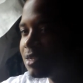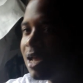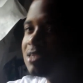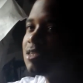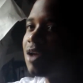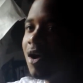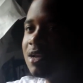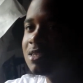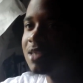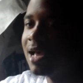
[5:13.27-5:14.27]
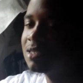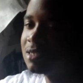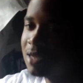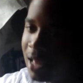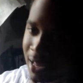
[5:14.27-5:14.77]
and not just artists as
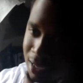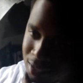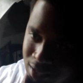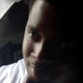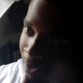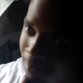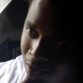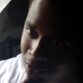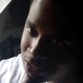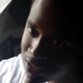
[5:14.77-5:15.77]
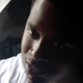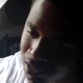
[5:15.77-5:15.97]
in like hip hop artists.